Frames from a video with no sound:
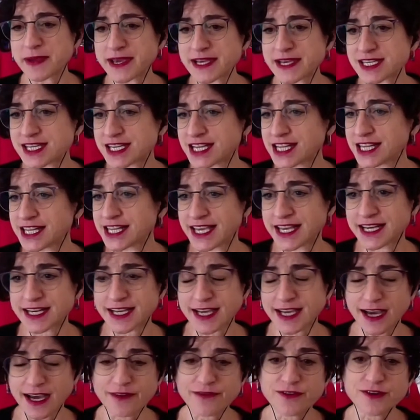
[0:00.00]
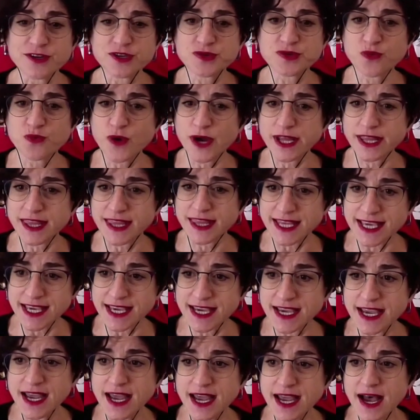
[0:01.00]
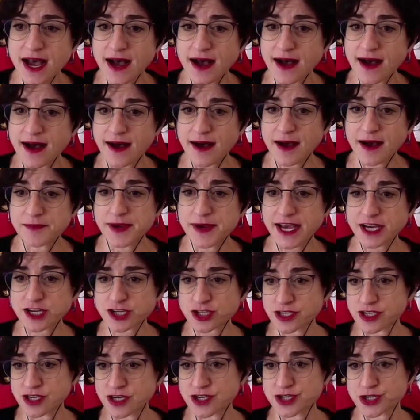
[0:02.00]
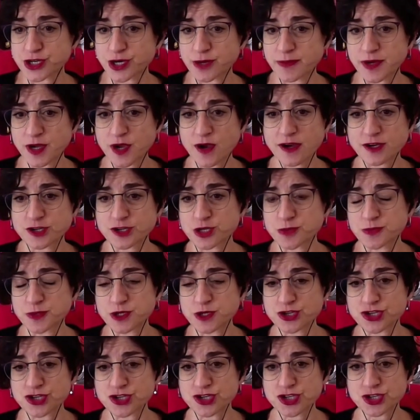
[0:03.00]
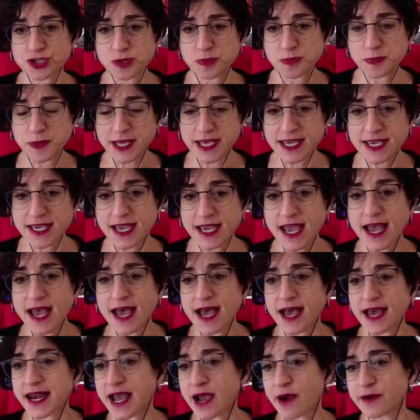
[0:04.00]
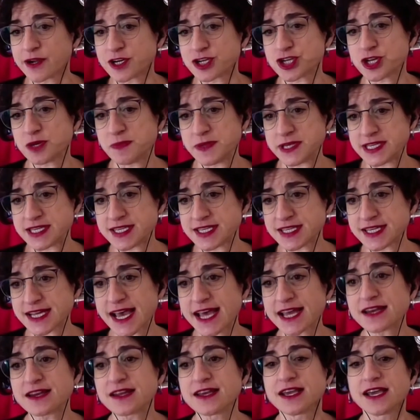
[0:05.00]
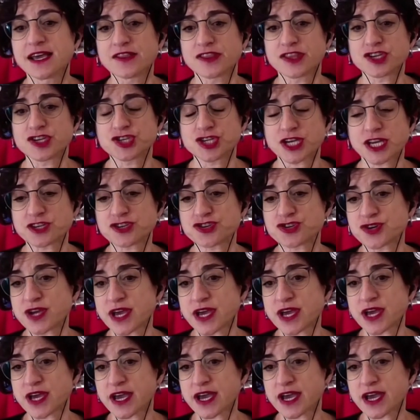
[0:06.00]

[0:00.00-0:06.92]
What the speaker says: but basically it covers what the nationally determined contribution should be and how it should be set, the just